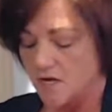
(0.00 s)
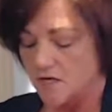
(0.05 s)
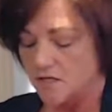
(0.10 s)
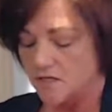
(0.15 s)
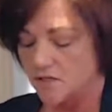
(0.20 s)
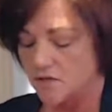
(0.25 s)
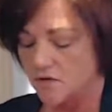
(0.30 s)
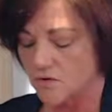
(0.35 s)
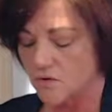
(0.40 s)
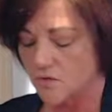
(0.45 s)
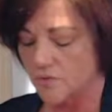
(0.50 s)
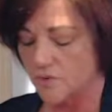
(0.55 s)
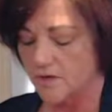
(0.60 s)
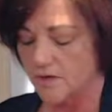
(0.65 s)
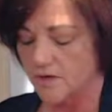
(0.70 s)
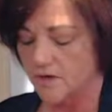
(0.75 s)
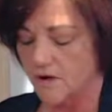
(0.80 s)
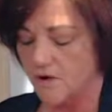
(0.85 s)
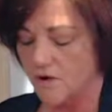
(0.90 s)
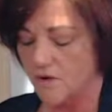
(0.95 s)
So
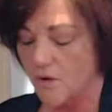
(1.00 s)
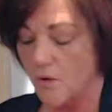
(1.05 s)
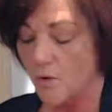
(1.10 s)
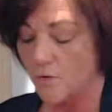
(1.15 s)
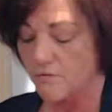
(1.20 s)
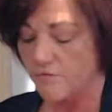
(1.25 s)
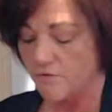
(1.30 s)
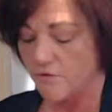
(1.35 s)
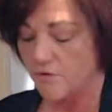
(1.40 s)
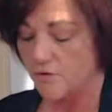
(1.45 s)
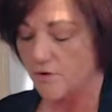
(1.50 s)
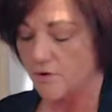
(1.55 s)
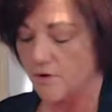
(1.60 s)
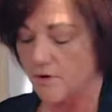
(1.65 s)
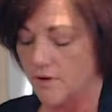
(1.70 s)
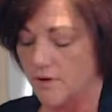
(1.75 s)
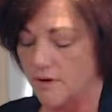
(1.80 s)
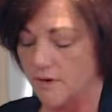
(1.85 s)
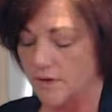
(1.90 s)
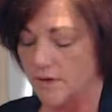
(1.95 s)
we are hopeful
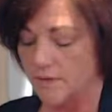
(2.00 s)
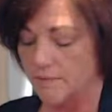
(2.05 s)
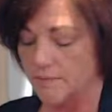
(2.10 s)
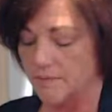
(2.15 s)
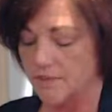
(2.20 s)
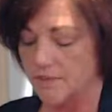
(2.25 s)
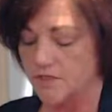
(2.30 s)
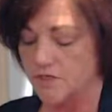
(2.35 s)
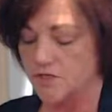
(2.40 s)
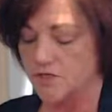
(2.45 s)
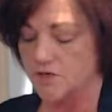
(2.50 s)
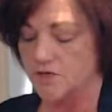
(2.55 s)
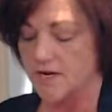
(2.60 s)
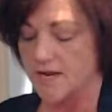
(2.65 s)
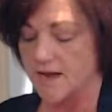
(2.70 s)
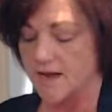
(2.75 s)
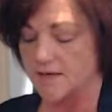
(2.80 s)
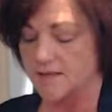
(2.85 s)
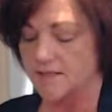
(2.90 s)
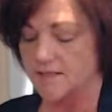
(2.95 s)

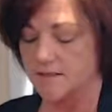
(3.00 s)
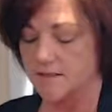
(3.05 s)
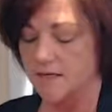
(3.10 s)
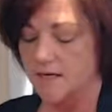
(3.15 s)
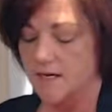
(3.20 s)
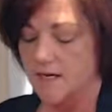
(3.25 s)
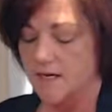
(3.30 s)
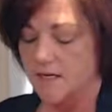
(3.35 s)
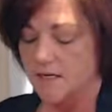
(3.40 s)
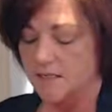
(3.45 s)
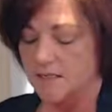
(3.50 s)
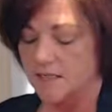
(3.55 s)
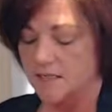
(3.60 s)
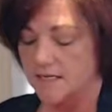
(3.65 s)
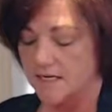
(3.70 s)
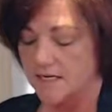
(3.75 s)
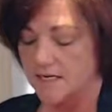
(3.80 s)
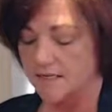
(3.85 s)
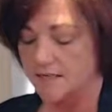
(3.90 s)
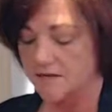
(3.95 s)
to
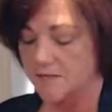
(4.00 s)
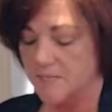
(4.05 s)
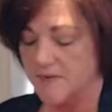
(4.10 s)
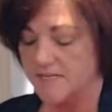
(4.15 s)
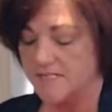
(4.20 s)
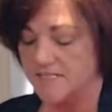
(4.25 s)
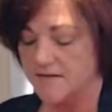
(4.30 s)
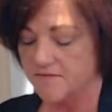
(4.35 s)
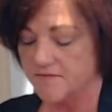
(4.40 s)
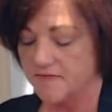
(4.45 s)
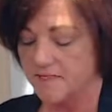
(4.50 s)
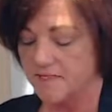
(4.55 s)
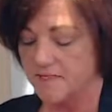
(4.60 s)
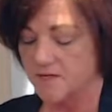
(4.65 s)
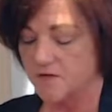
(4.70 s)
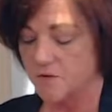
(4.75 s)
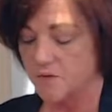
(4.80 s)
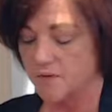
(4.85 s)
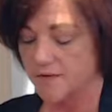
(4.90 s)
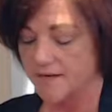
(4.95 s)
declare May
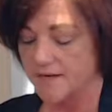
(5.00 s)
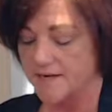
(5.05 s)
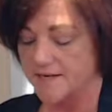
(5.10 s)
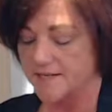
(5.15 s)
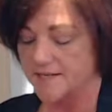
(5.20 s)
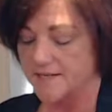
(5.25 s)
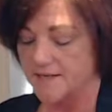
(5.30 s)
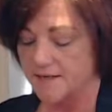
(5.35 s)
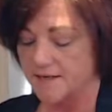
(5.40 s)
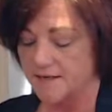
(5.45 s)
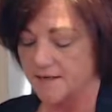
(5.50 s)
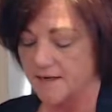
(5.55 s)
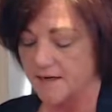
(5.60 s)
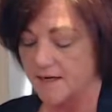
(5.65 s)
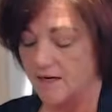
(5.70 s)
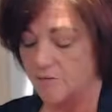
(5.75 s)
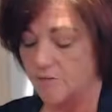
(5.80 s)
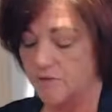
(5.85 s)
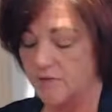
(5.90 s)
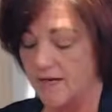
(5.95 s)
17 Awareness Day.
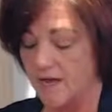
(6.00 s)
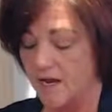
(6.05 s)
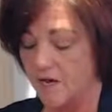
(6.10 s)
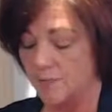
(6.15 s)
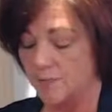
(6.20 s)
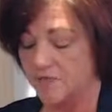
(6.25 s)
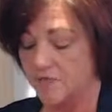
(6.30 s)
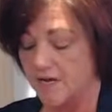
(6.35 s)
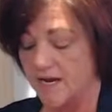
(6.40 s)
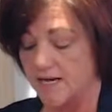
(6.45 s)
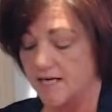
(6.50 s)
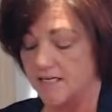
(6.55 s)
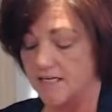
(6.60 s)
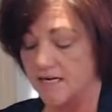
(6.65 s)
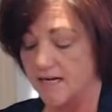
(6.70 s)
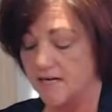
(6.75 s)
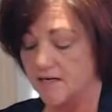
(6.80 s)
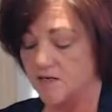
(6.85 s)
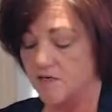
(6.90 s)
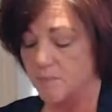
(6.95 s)
It would help to
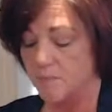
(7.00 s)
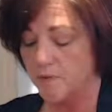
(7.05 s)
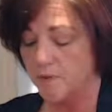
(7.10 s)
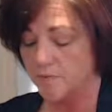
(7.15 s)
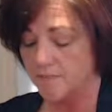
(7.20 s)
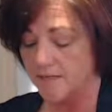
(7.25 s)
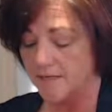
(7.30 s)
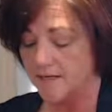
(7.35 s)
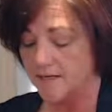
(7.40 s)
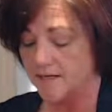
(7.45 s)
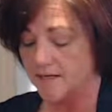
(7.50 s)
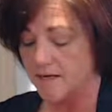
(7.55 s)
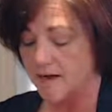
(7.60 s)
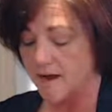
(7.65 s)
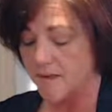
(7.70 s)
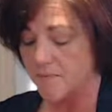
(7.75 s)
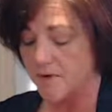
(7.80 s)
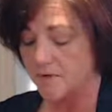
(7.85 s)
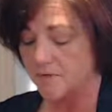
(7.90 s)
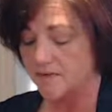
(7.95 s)
educate the public
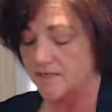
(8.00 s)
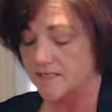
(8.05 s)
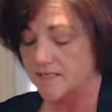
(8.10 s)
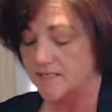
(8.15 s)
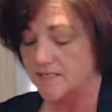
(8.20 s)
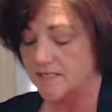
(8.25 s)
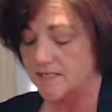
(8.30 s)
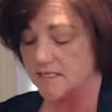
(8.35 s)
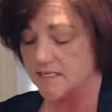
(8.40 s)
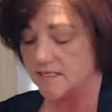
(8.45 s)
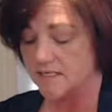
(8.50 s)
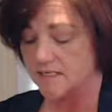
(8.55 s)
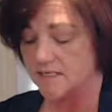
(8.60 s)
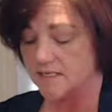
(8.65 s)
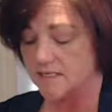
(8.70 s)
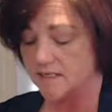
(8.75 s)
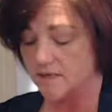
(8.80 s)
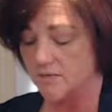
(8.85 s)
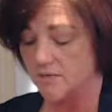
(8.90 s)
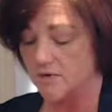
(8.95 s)
about this
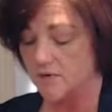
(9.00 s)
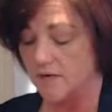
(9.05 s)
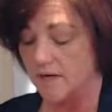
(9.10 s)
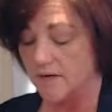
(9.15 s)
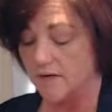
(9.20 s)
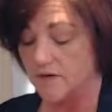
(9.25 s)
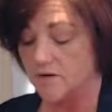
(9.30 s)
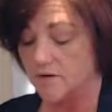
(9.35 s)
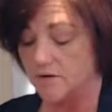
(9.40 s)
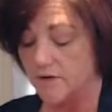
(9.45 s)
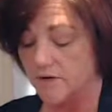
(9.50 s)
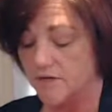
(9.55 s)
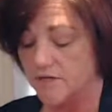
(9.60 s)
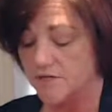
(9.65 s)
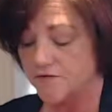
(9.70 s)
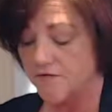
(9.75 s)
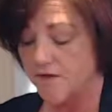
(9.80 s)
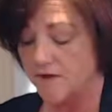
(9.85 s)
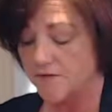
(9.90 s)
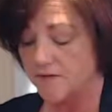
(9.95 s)
disease. It will
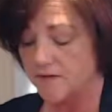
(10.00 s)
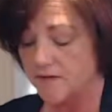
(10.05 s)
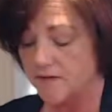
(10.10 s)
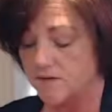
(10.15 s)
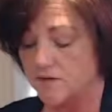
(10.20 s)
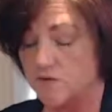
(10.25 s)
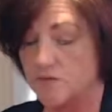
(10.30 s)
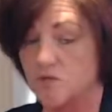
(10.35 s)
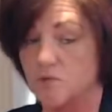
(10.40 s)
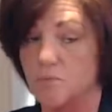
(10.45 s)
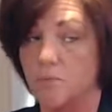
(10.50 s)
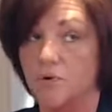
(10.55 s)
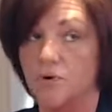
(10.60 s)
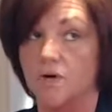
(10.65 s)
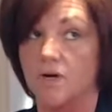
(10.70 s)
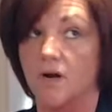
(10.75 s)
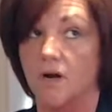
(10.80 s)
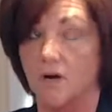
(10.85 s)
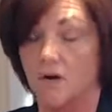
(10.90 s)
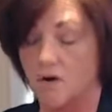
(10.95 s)
encourage funding to
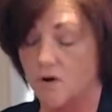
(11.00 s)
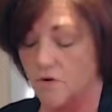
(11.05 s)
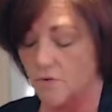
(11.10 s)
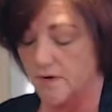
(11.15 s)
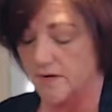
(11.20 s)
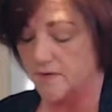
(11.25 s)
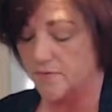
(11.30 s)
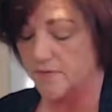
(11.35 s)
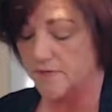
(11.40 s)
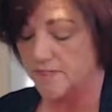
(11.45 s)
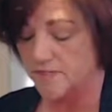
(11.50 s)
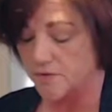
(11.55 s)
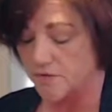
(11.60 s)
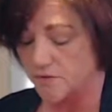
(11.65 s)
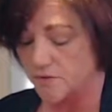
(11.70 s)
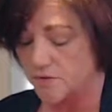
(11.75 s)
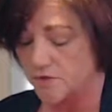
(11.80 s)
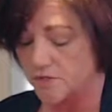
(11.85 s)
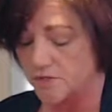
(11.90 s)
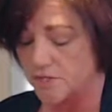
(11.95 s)
support ongoing
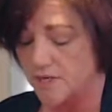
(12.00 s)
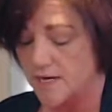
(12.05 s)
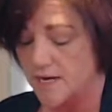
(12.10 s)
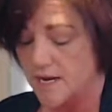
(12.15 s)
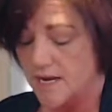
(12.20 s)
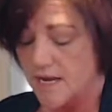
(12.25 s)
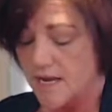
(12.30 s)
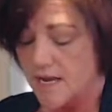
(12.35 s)
research.